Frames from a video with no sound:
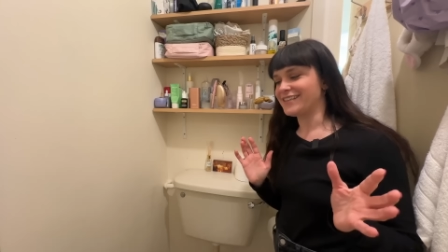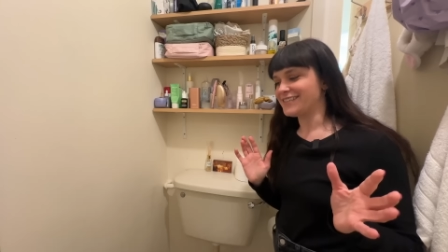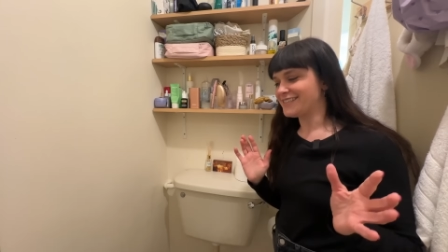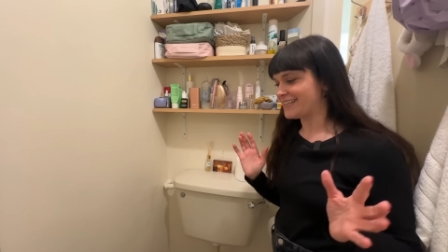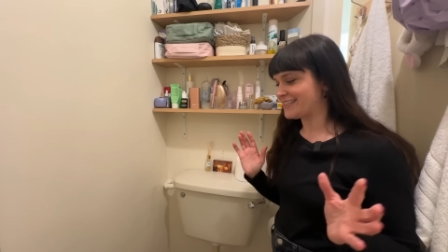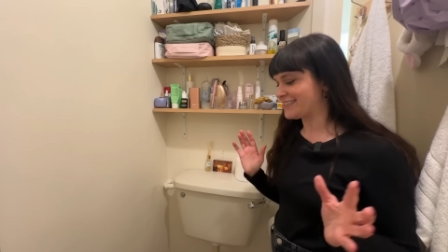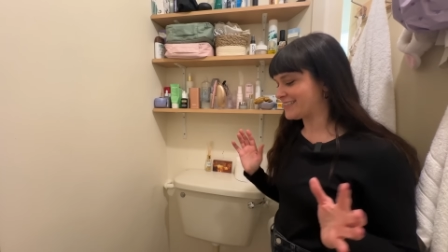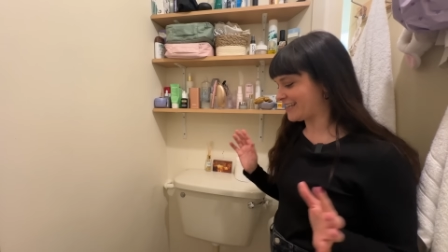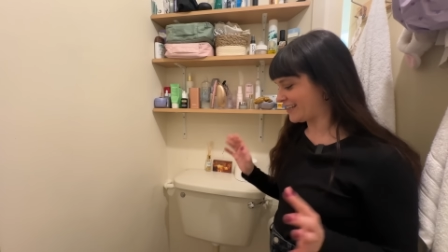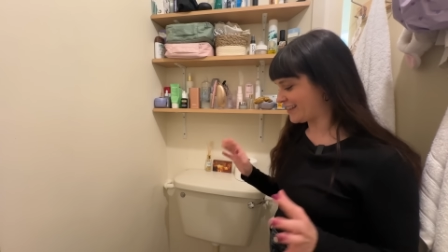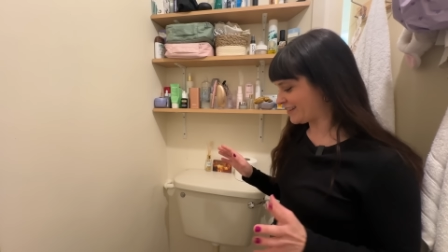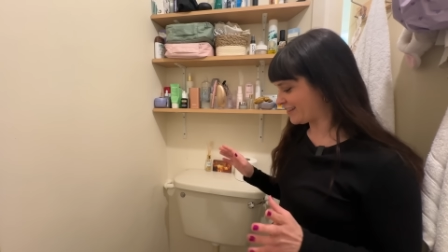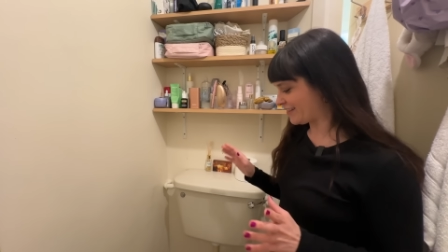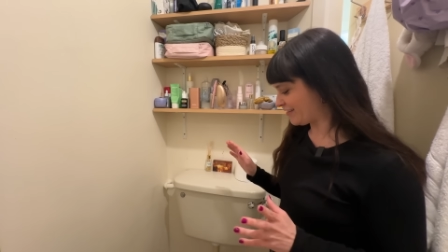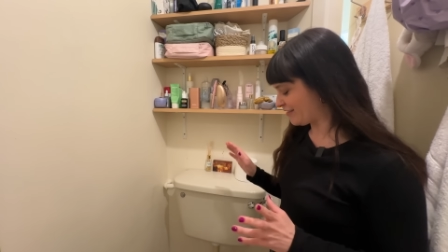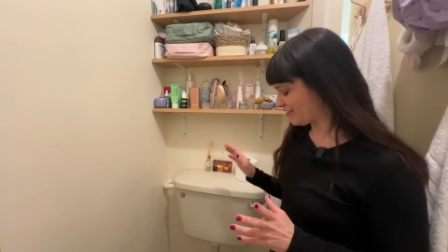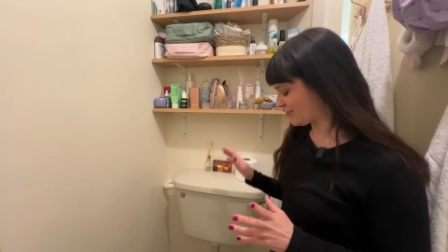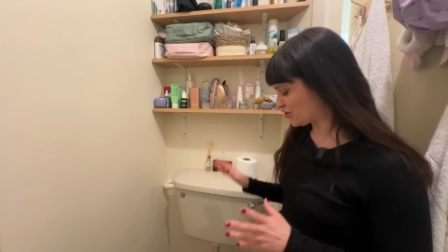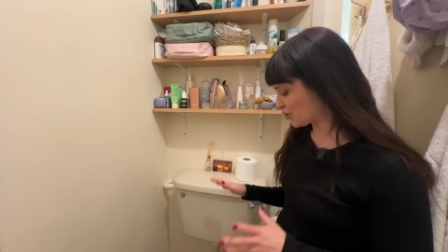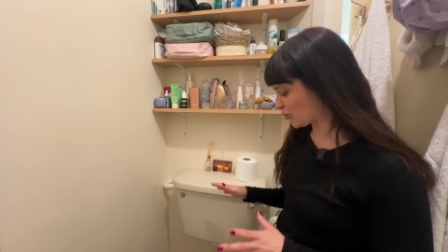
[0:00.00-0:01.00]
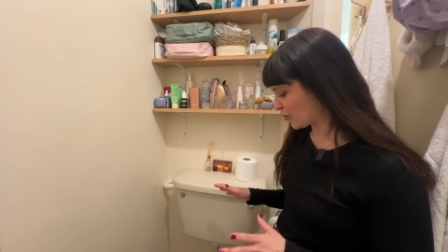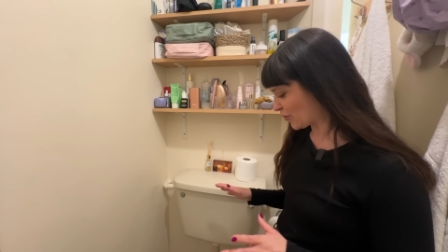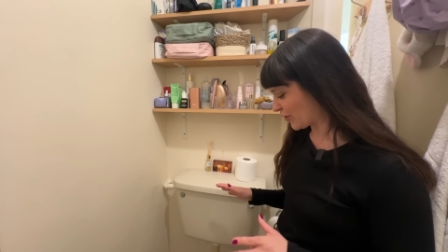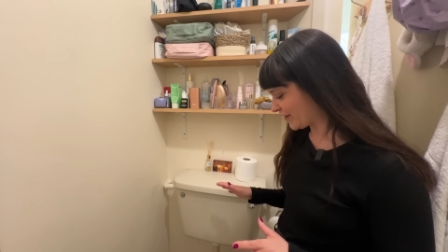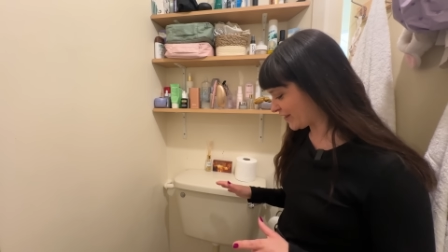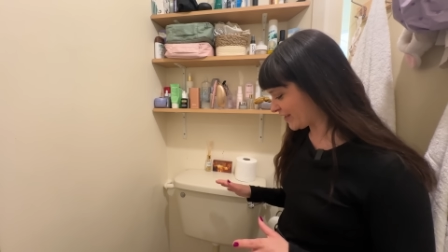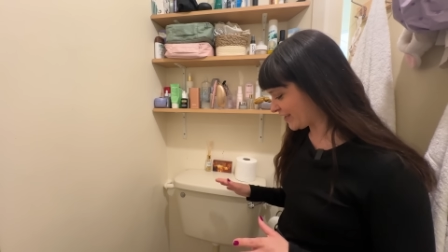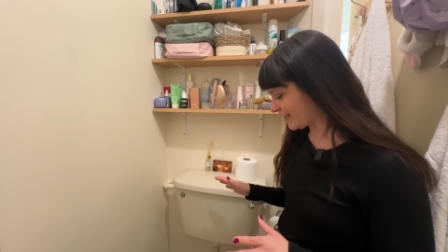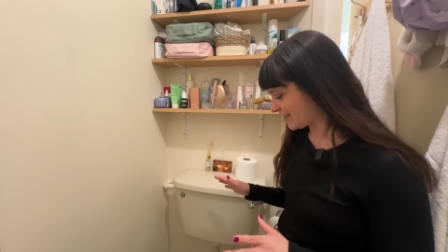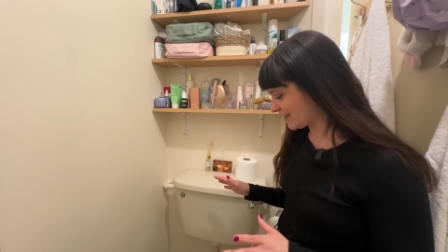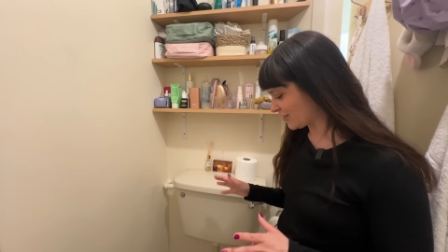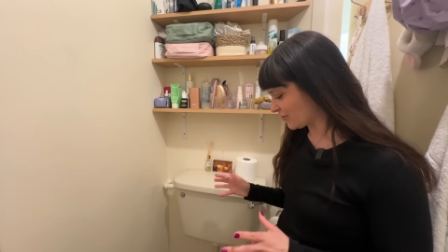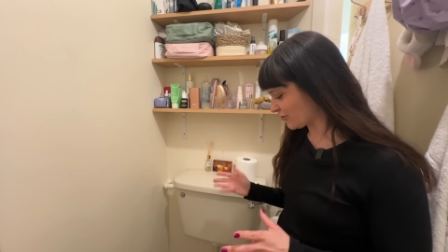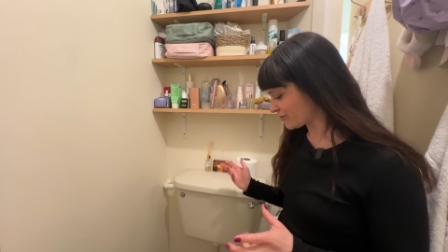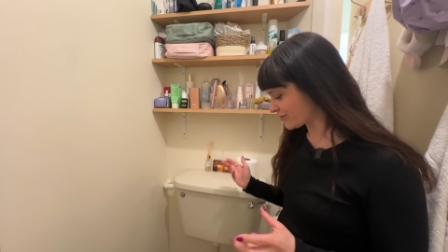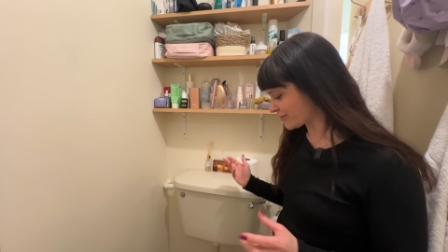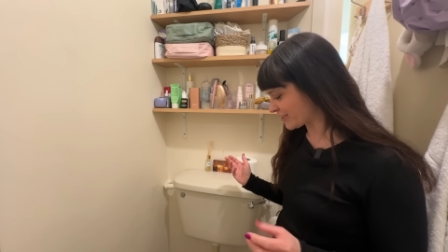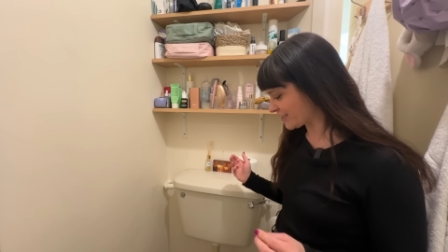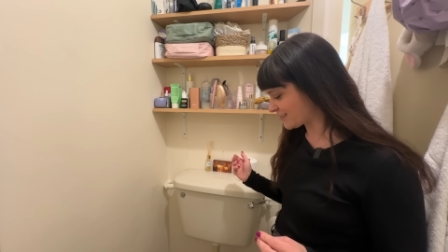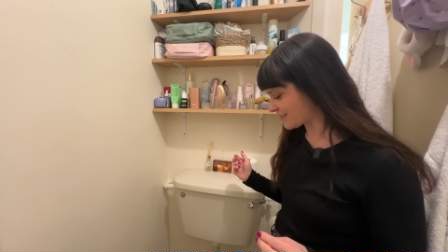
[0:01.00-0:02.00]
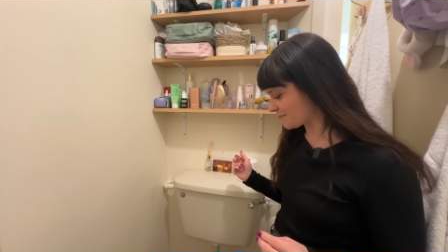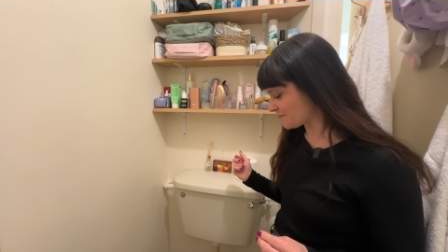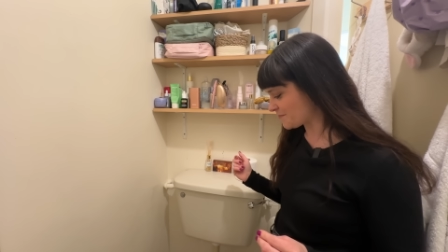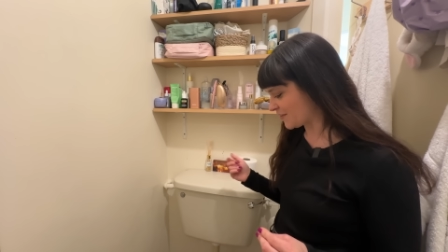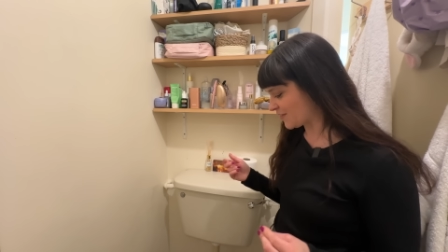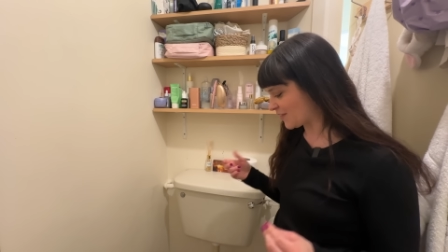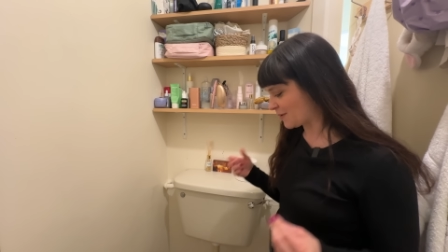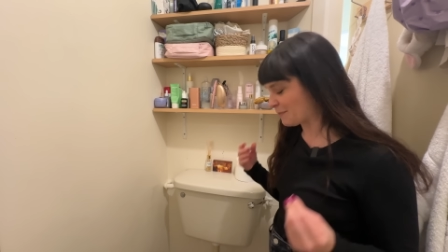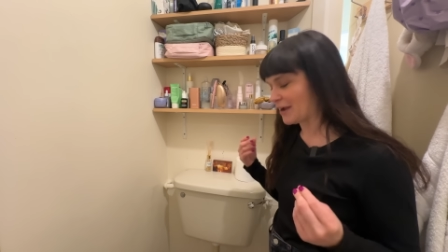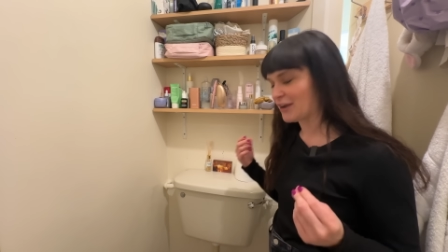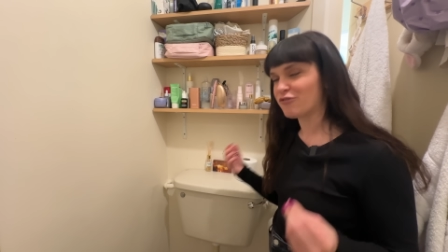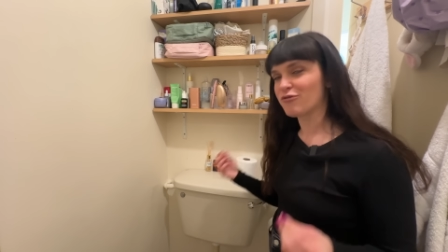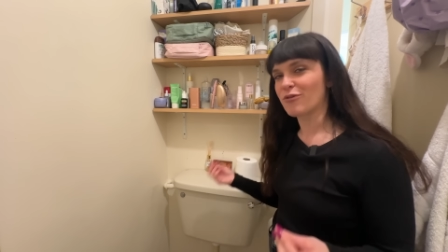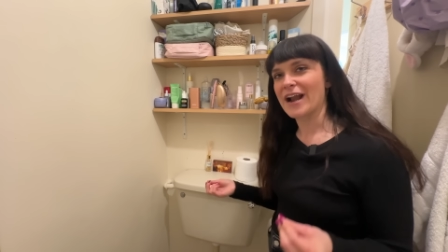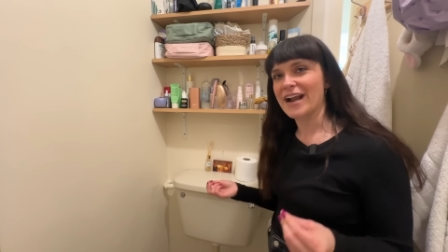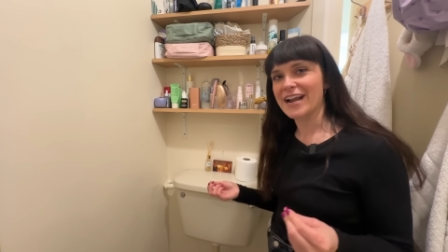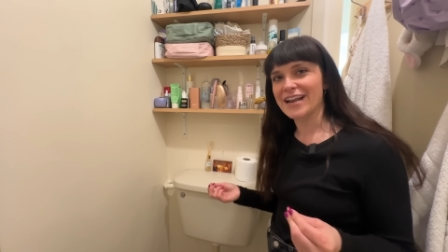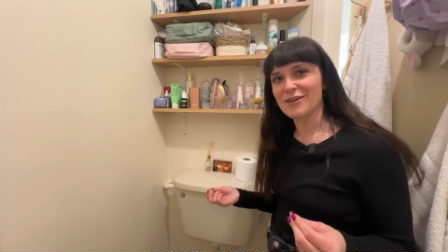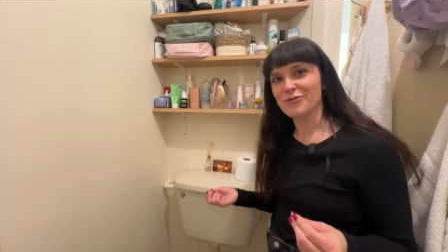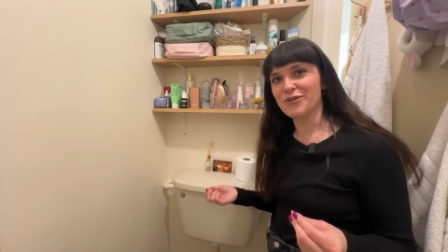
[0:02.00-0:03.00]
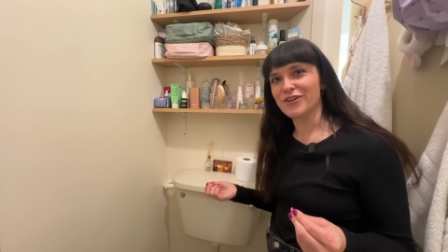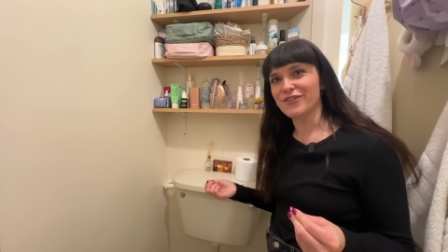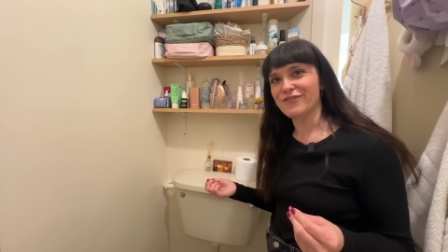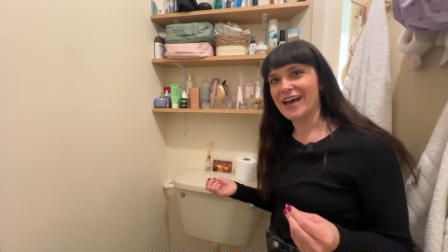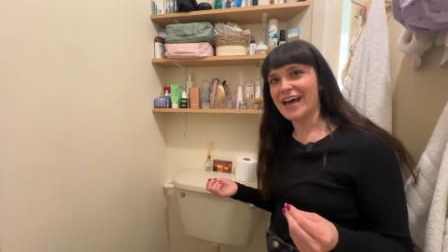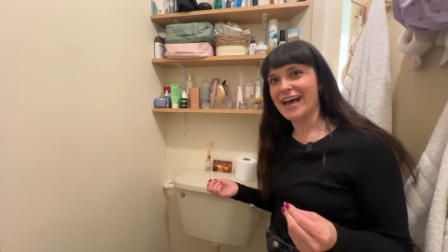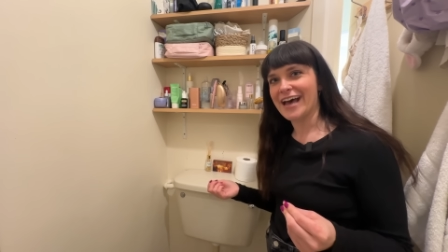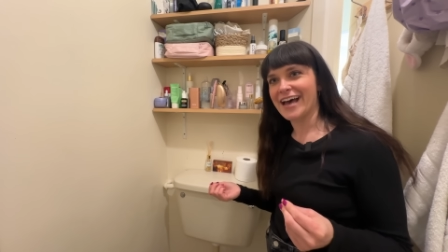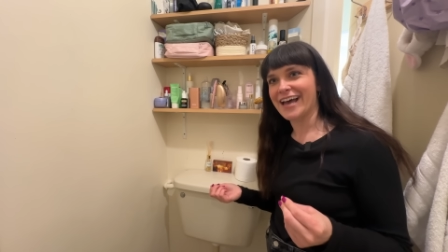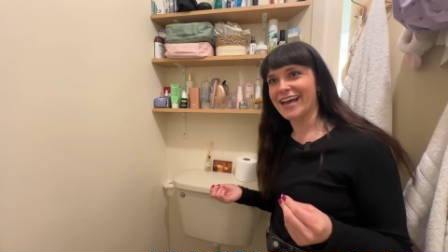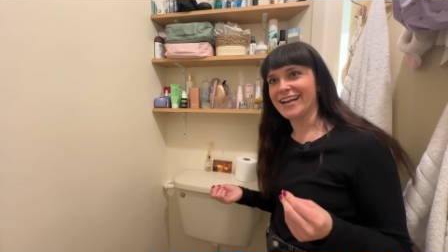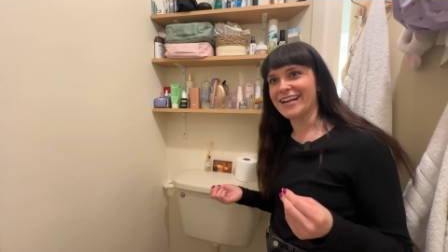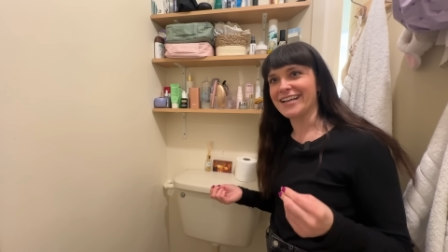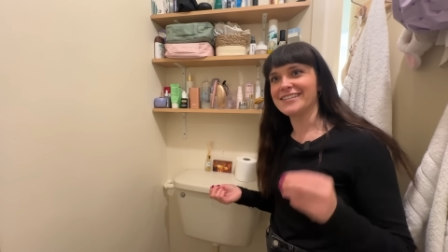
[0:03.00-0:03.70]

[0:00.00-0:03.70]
sense like the toilet looks like something that my granny would have had,